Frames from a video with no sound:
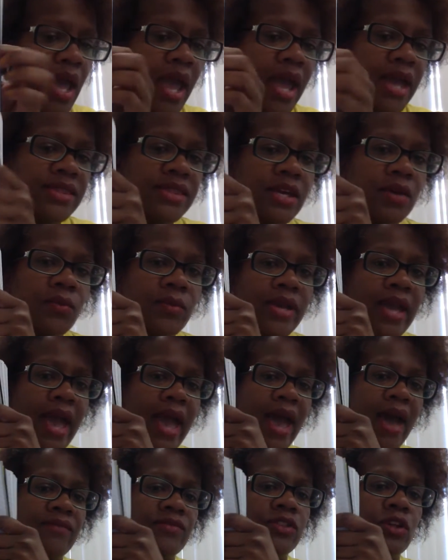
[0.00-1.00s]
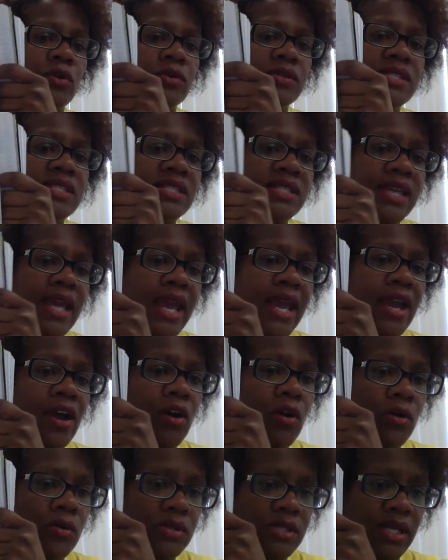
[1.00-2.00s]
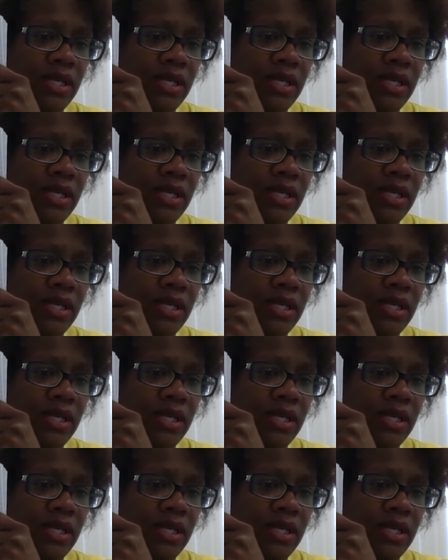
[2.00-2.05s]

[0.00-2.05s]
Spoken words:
And then we have those scales